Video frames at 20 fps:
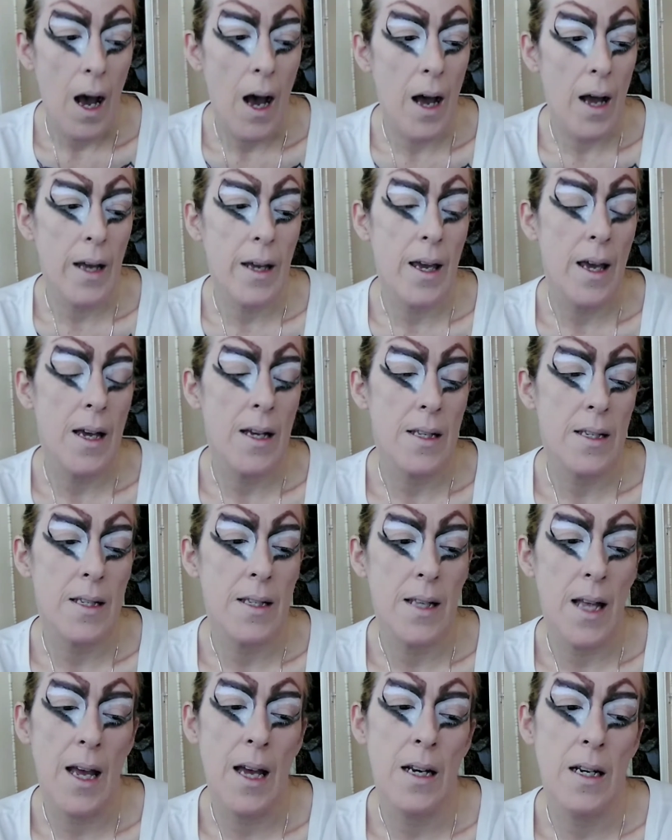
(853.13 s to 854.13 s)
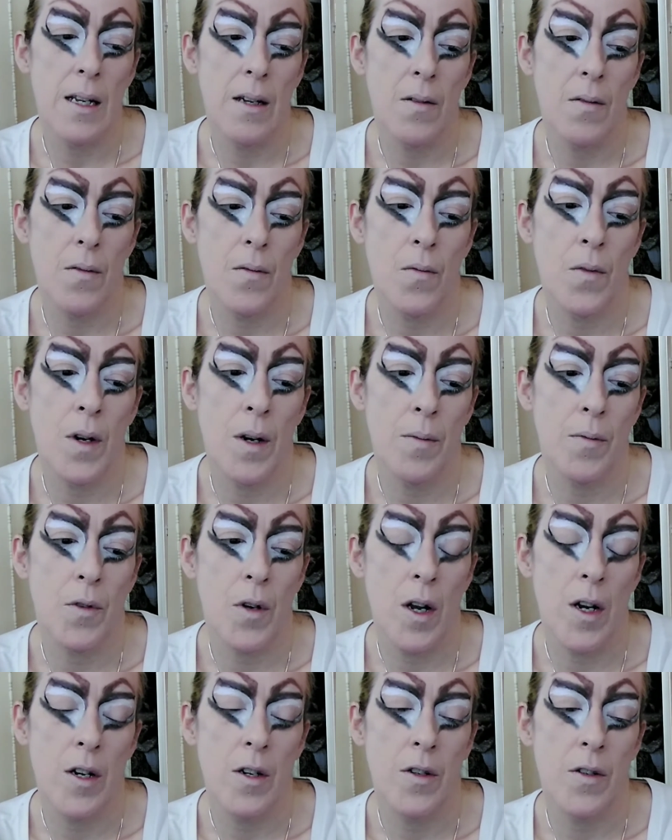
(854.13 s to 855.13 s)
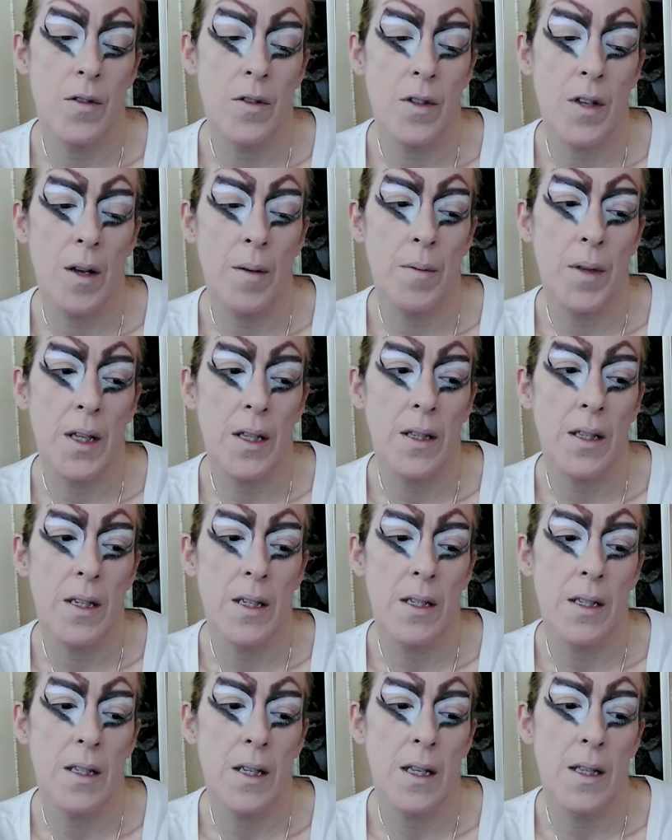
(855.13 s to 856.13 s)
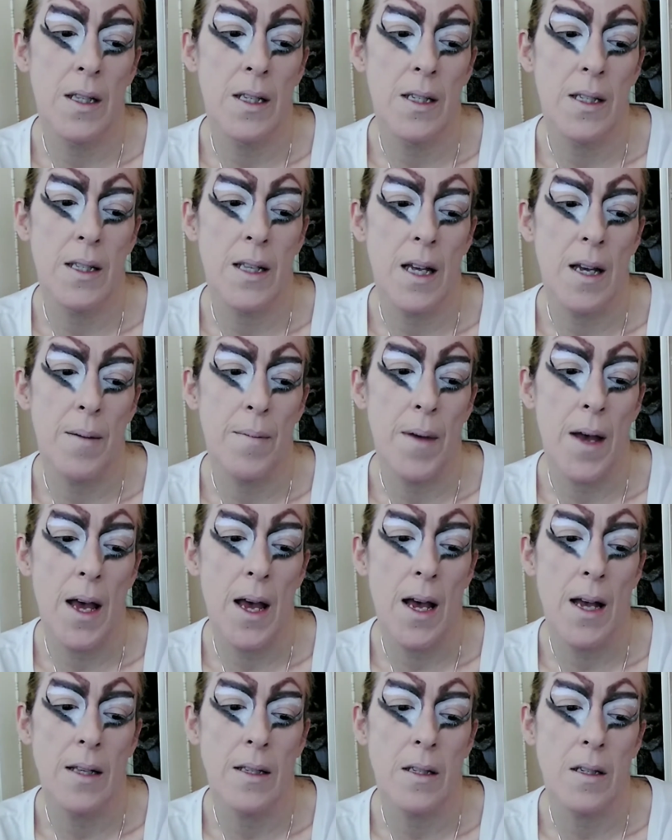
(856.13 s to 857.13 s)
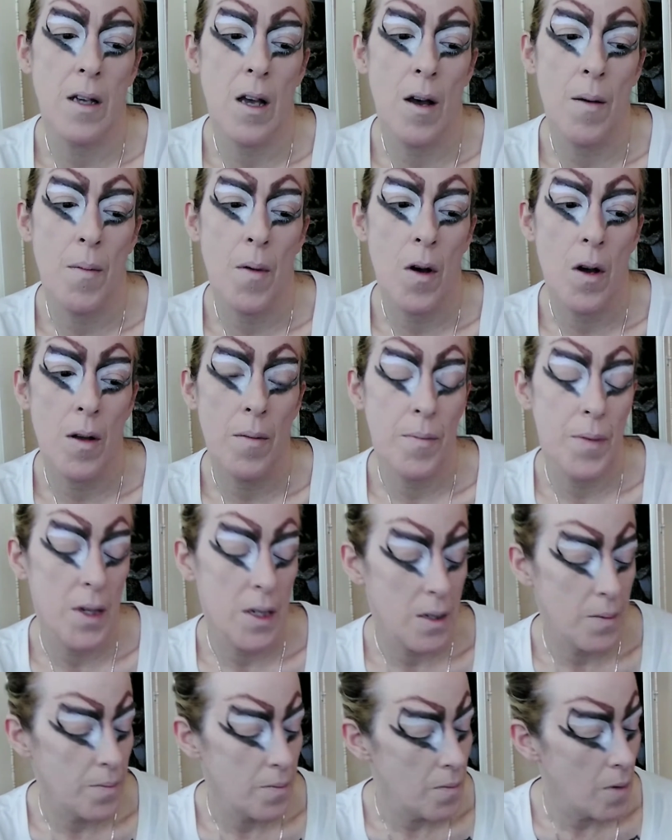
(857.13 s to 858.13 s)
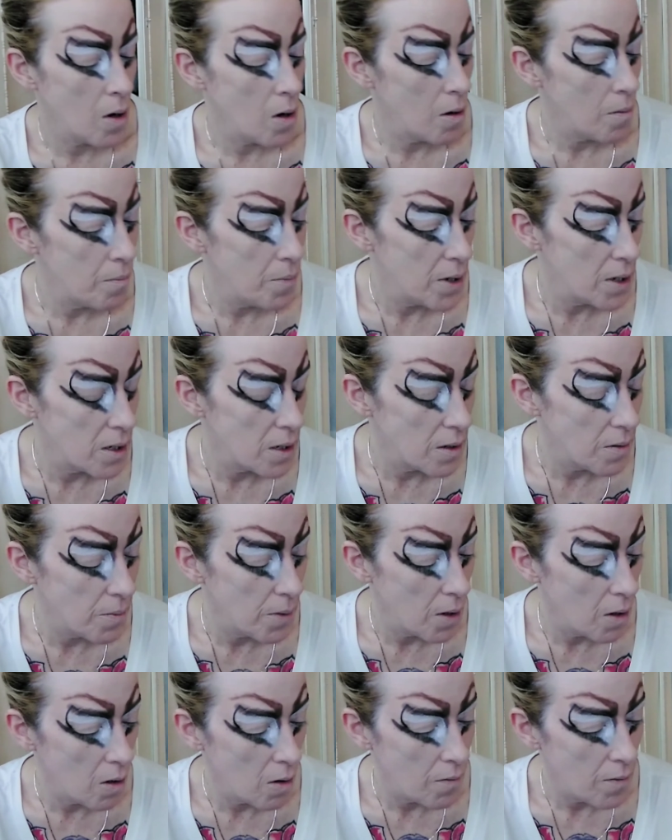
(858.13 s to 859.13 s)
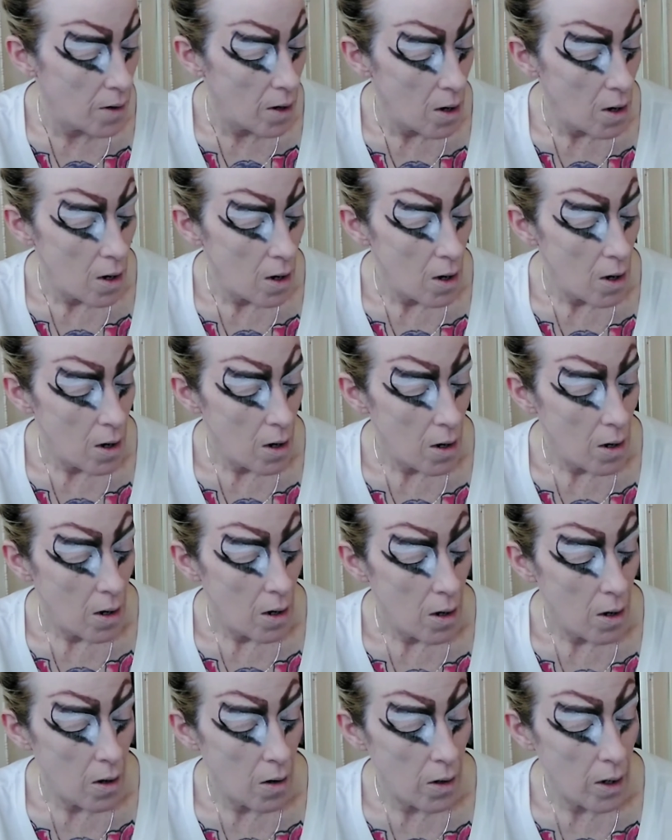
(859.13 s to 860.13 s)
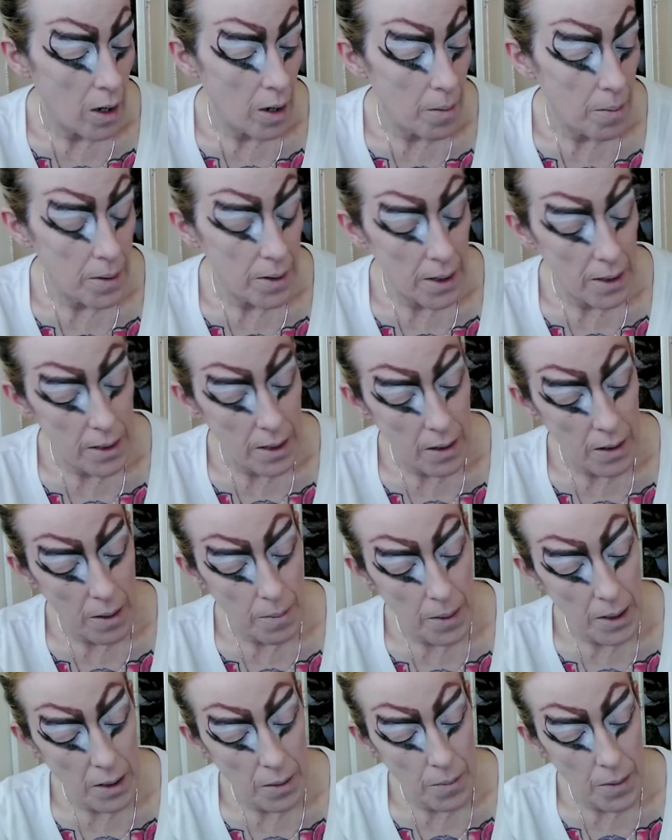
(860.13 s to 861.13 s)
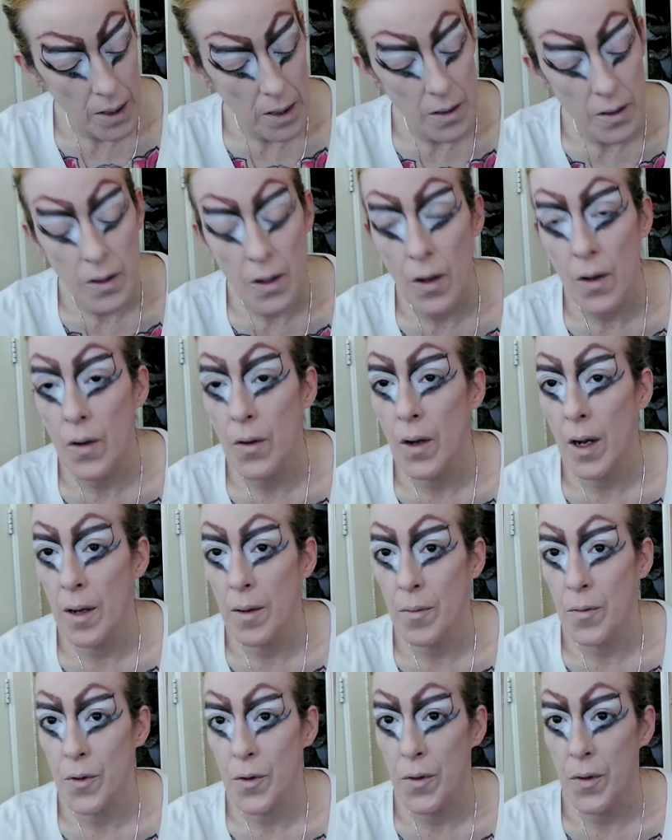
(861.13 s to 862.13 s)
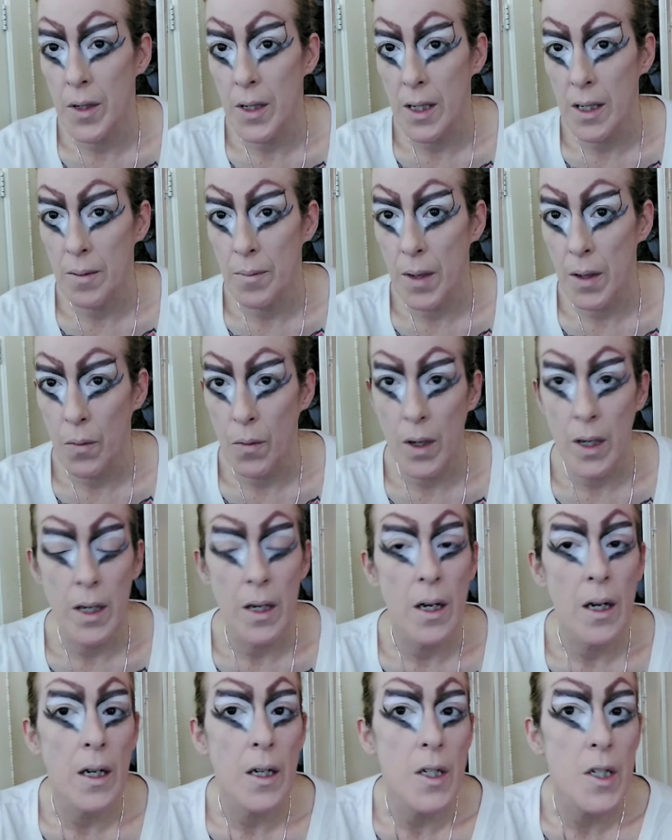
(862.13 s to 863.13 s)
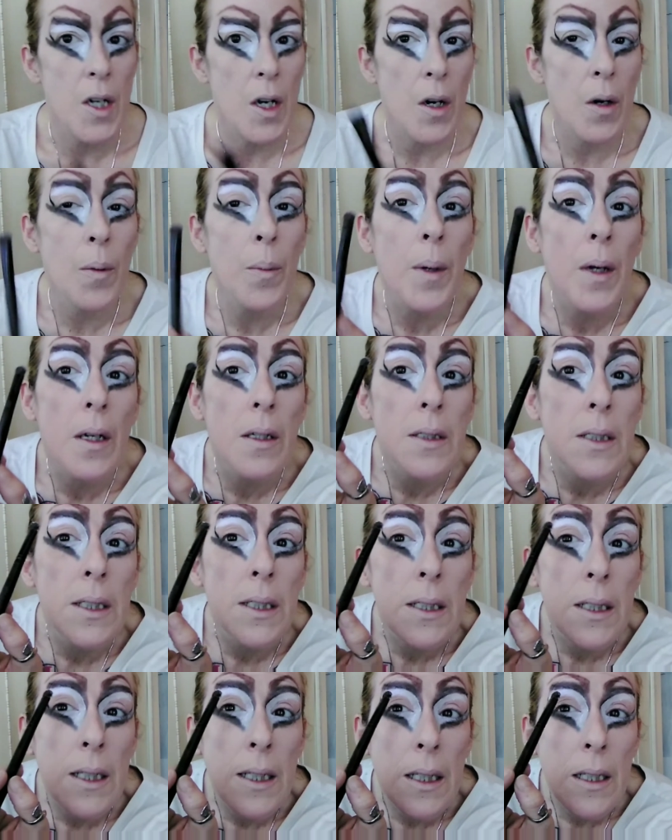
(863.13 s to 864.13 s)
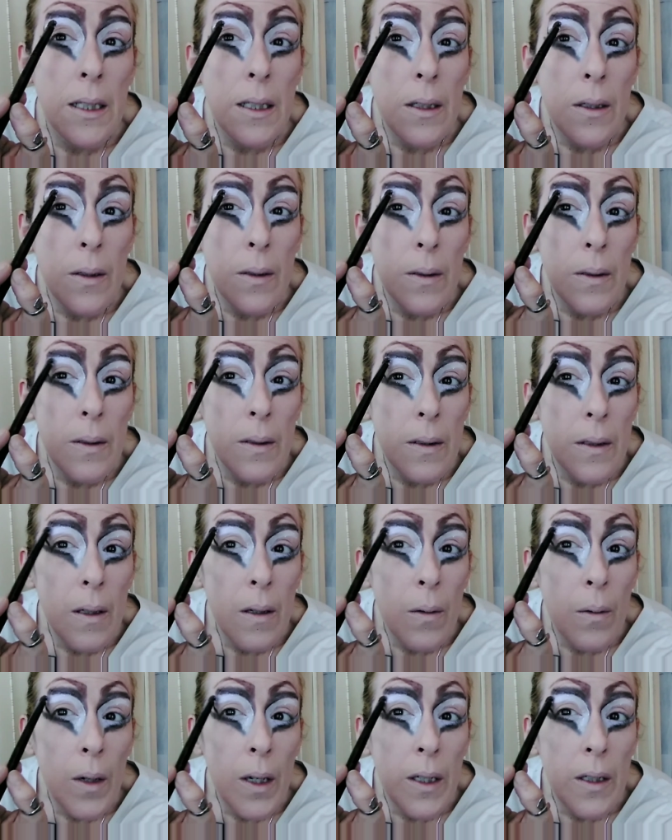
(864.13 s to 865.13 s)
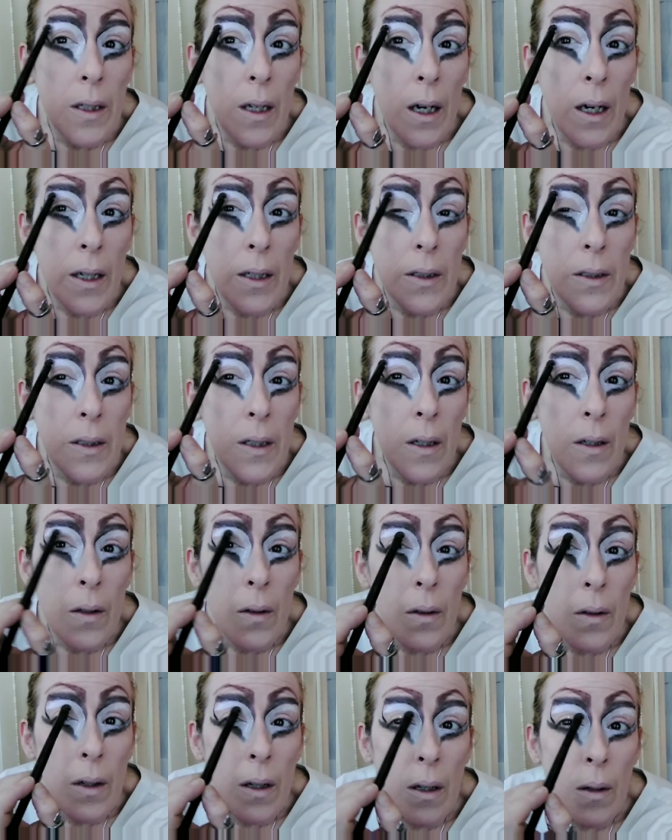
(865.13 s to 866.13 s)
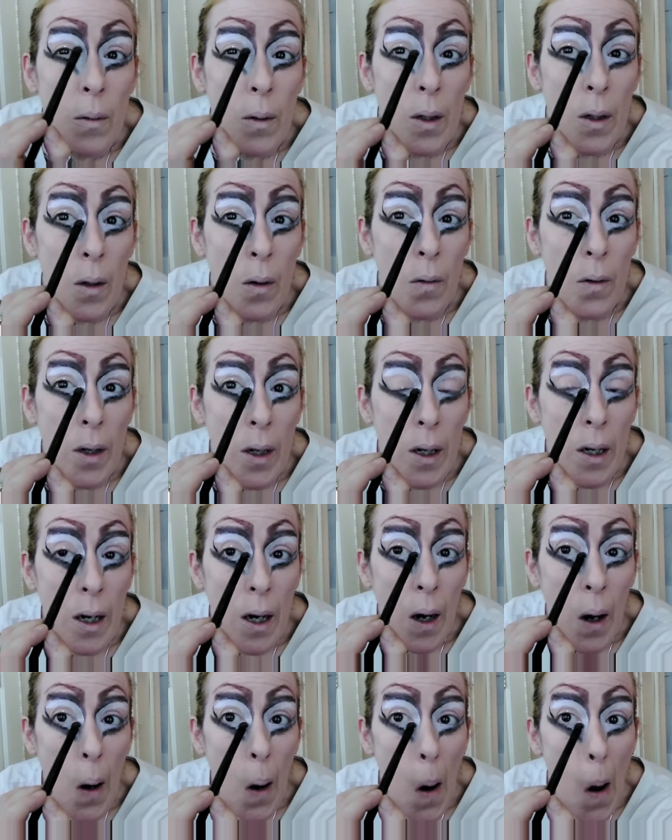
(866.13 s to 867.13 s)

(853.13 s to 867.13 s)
I can't stand it when I'm trying to do something like this and these damn ads come on, piss me off, pisses me off. Okay, but that's how they make money. So I'm ruining my white eyeshadow because he used a white eyeshadow. I want it over here.